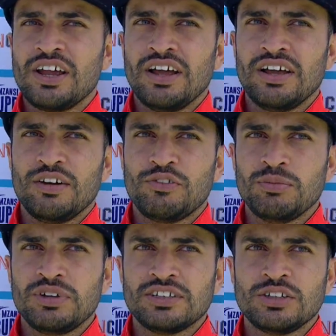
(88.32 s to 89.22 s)
uh,
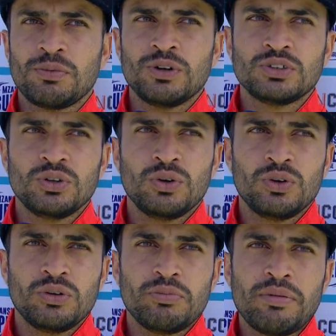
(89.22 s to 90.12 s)
from their support.
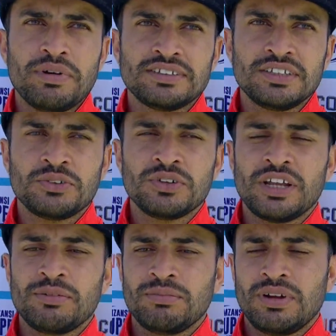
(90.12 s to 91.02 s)
So my message to
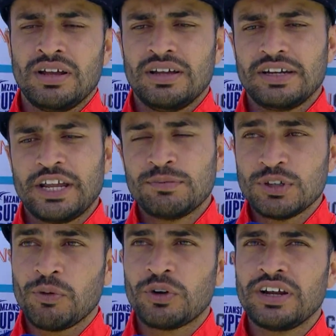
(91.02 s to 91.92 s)
them, uh, keep
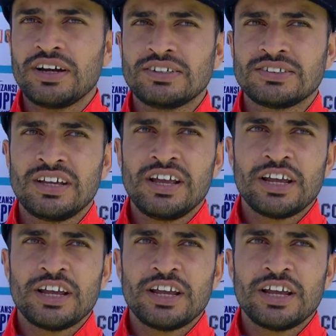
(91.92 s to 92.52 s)
supporting us,